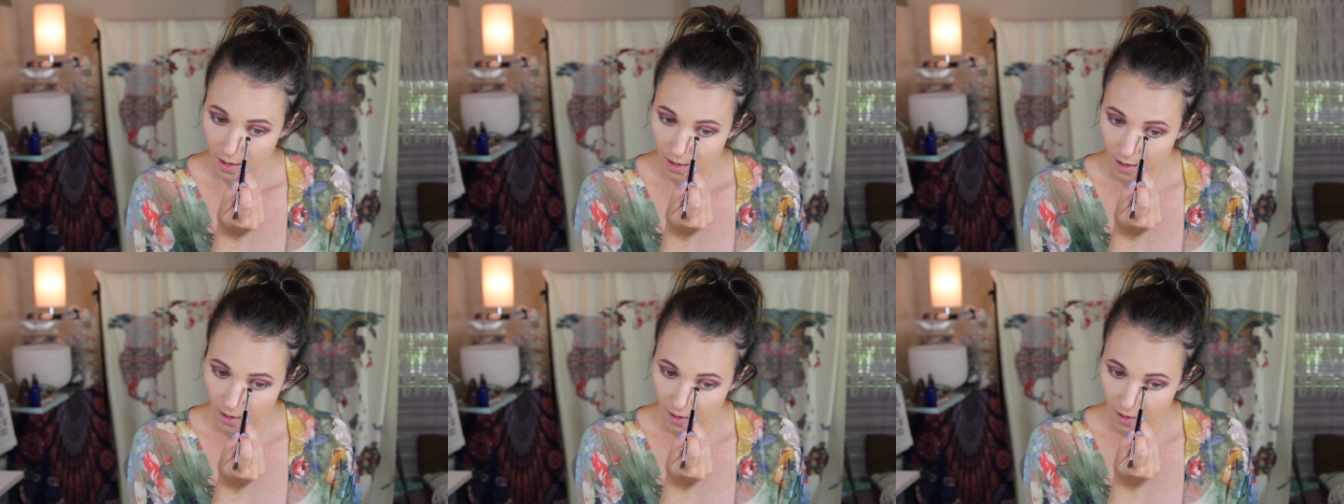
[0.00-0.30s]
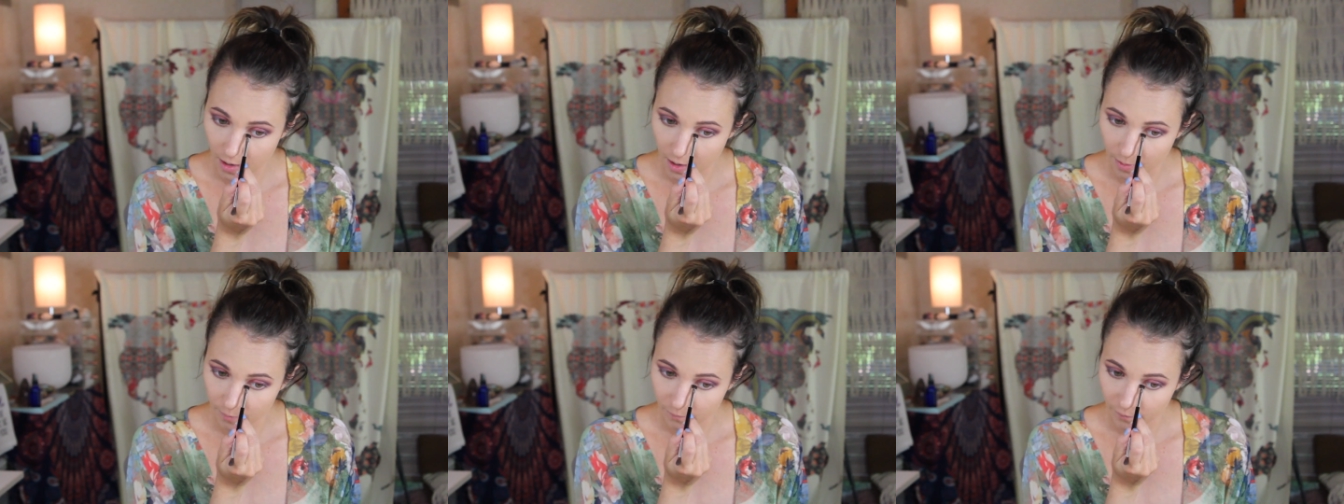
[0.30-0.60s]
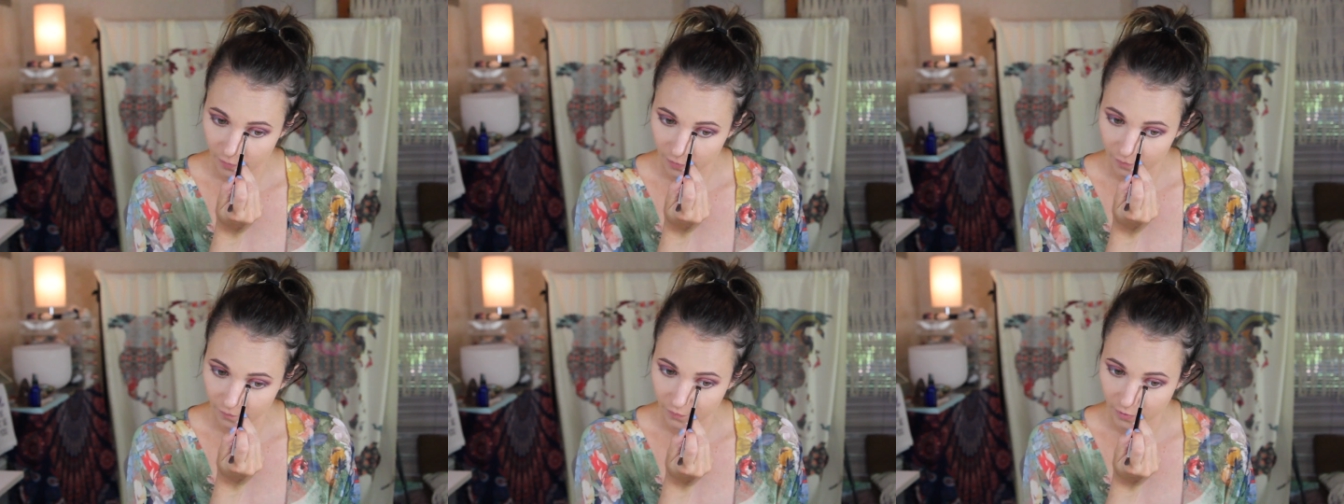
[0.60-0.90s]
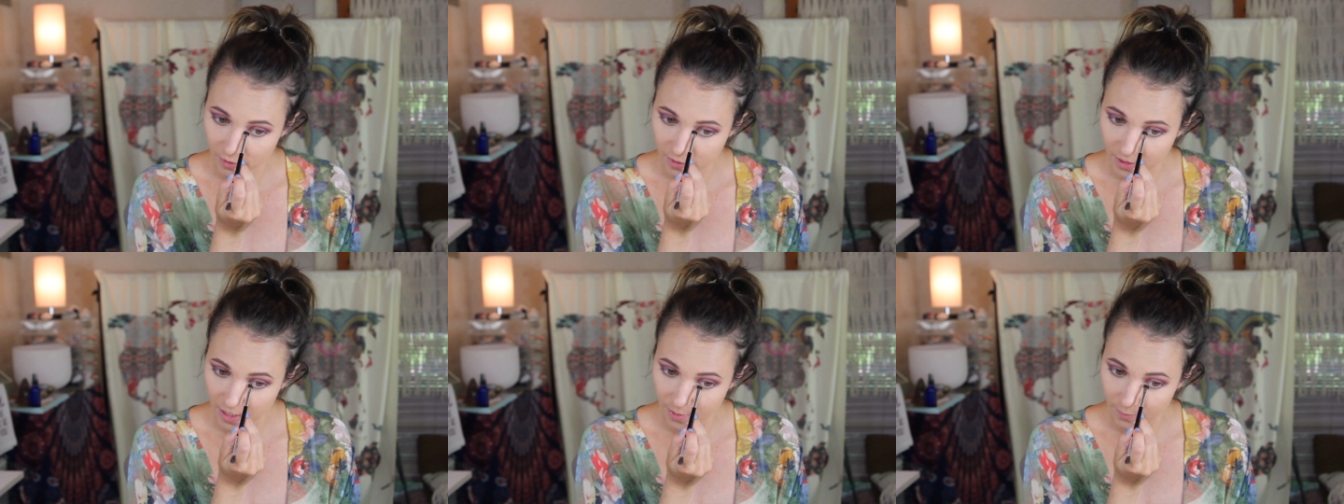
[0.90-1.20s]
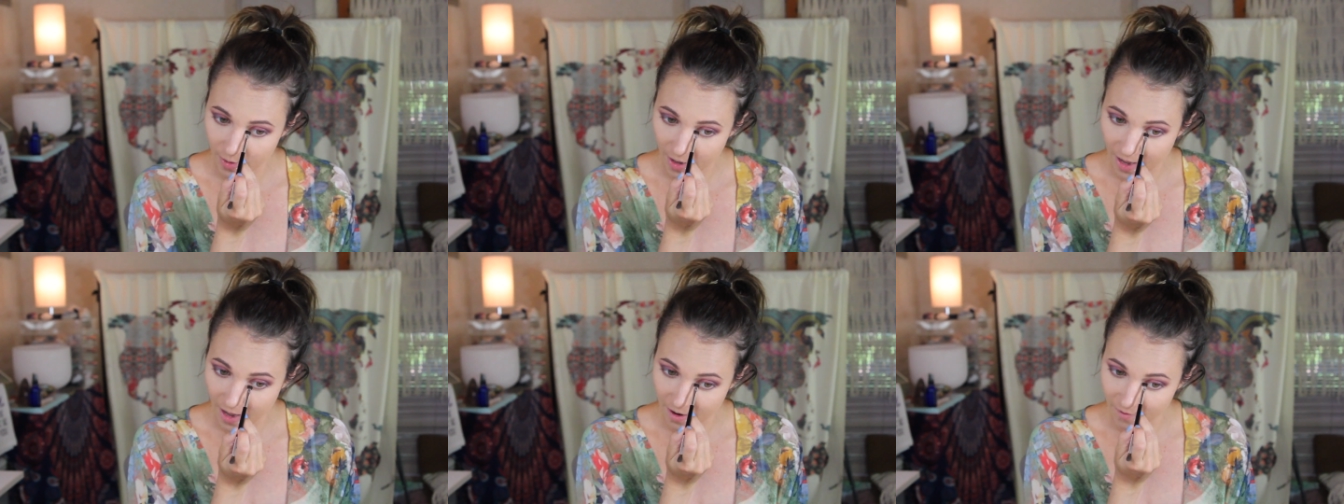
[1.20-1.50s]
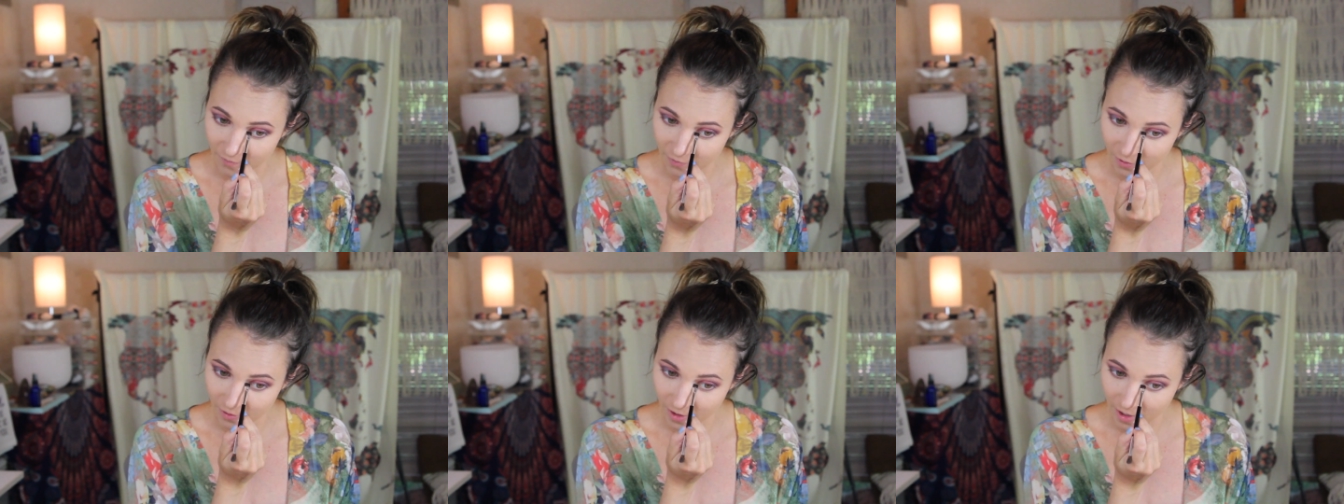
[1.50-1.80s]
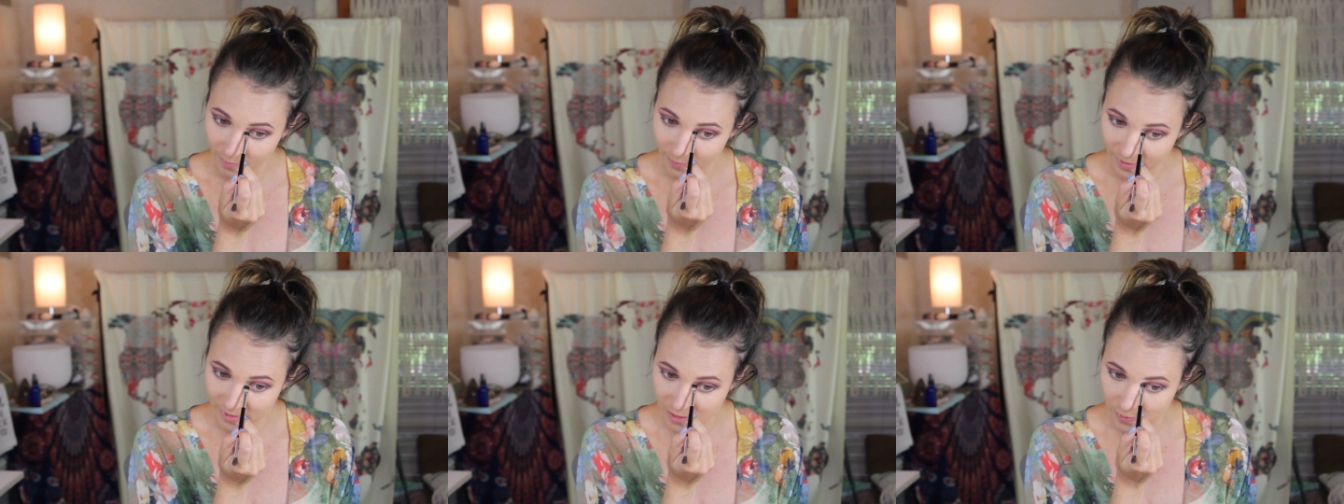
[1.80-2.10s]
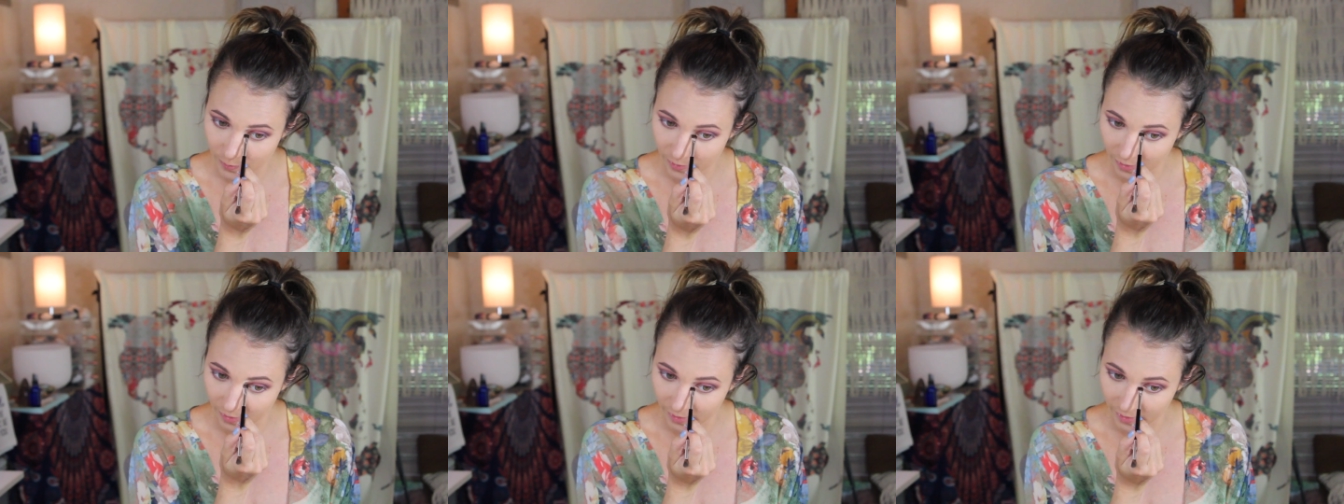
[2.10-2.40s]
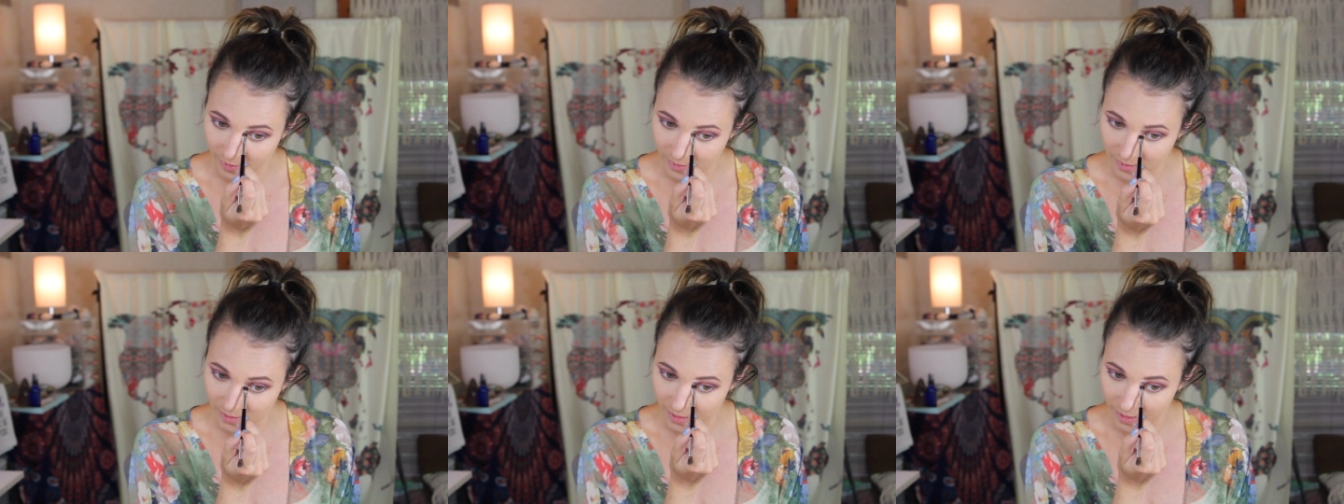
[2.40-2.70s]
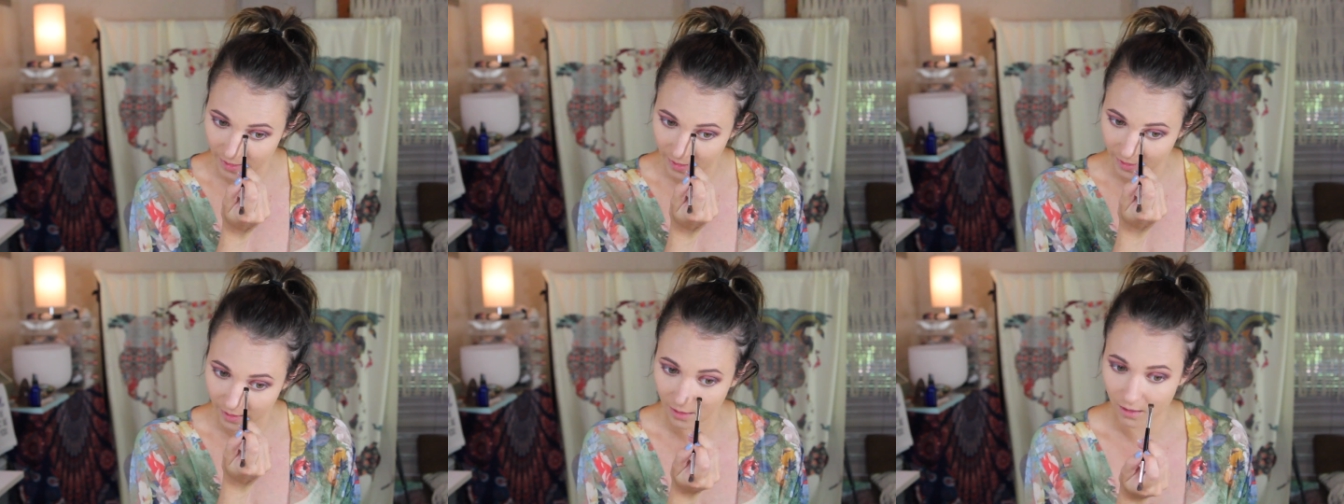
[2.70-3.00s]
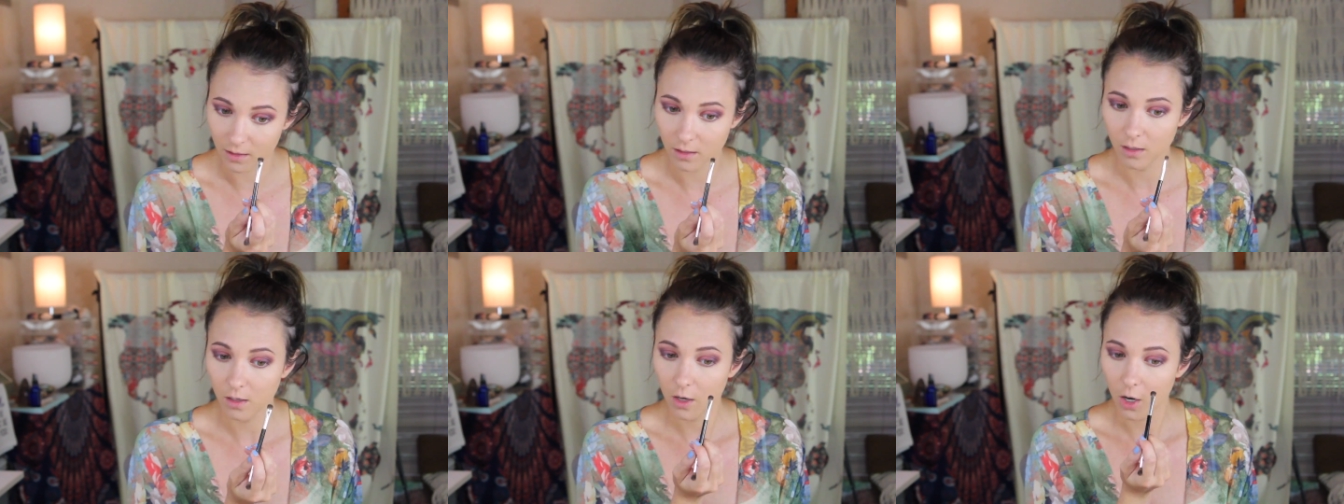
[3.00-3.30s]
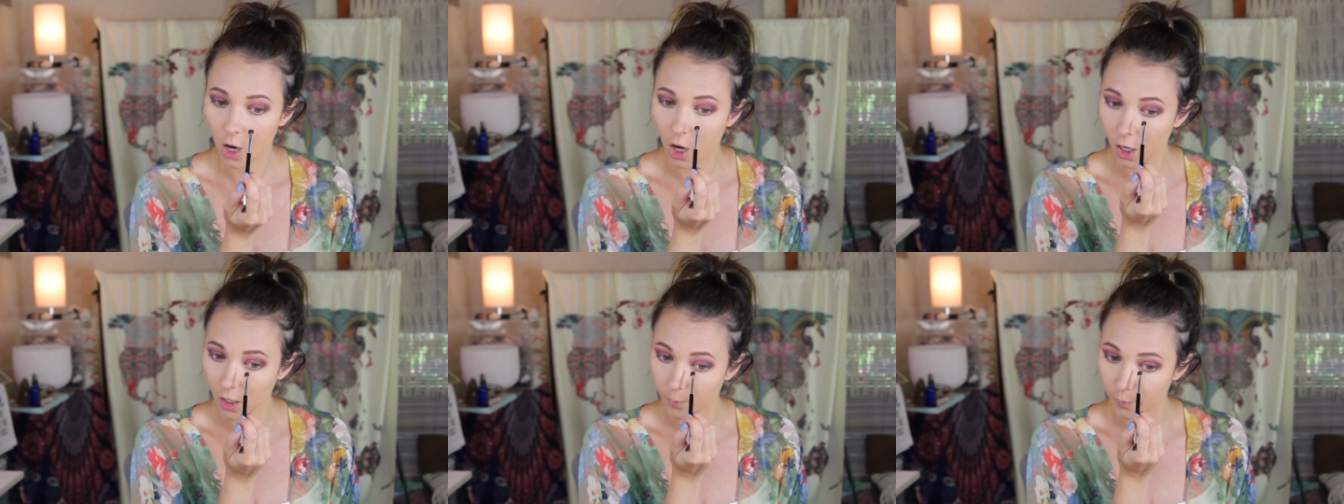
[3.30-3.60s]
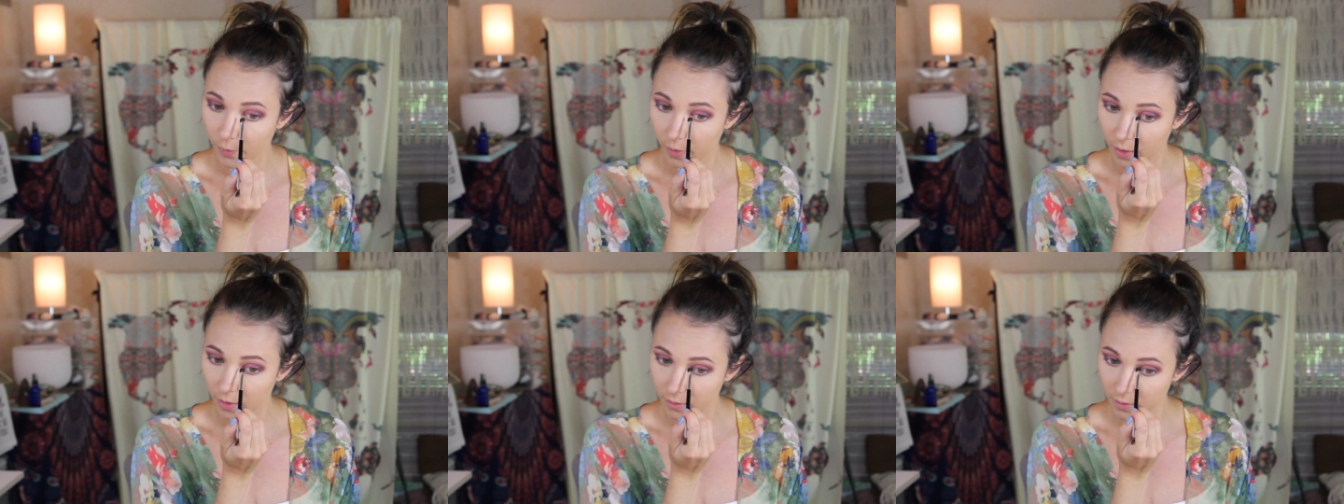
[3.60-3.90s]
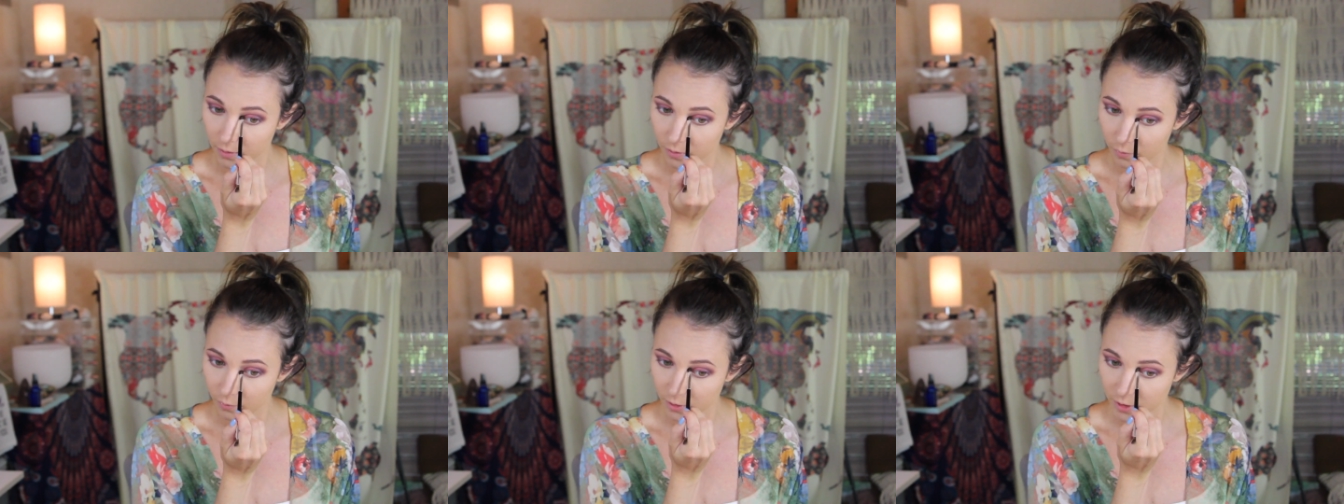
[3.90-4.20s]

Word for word: Um, for the first time ever, I'm experiencing heartburn,